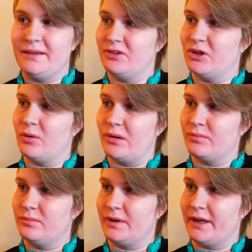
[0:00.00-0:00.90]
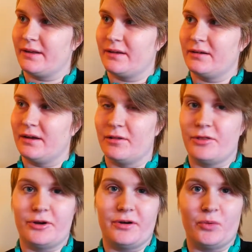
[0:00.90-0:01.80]
even though I'm like a
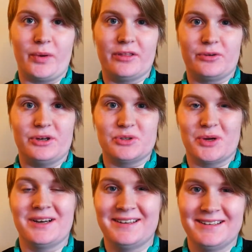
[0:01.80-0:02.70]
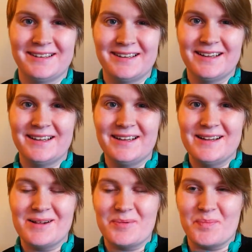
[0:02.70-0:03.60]
third of the way through this one.
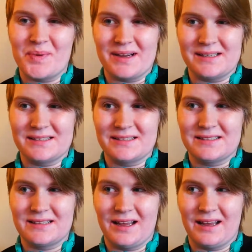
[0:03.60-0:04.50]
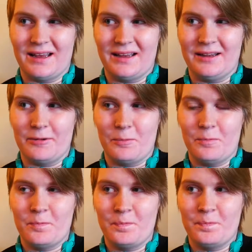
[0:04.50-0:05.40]
But I
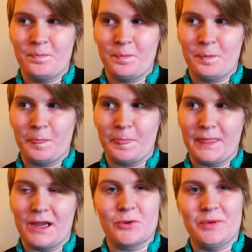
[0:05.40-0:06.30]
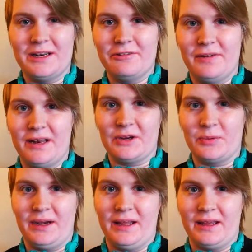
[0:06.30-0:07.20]
really feel like
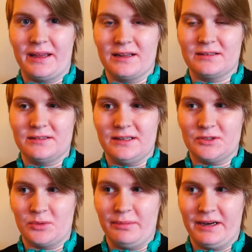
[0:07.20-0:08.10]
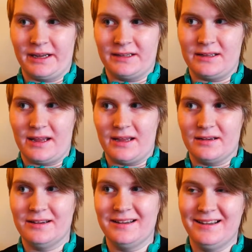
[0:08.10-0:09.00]
reading again. It's only been like a day,
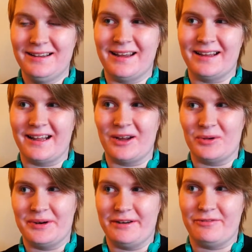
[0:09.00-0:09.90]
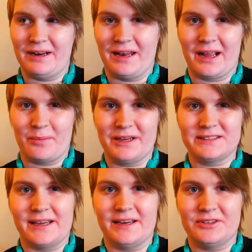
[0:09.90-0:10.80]
and I already feel like I'm
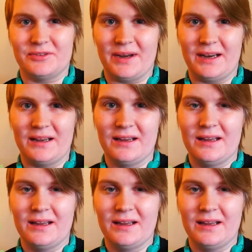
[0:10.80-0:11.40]
excited to read.